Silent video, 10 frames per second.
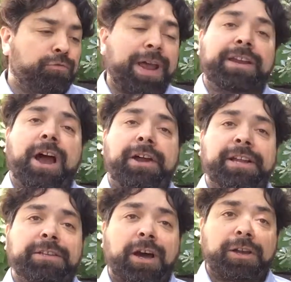red
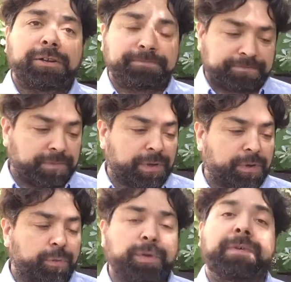garnet color
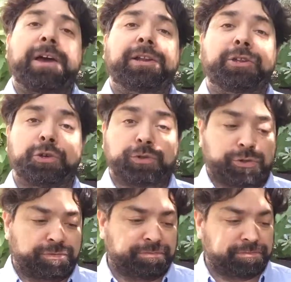with violet
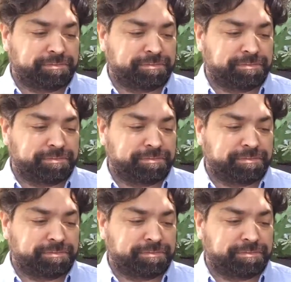hues.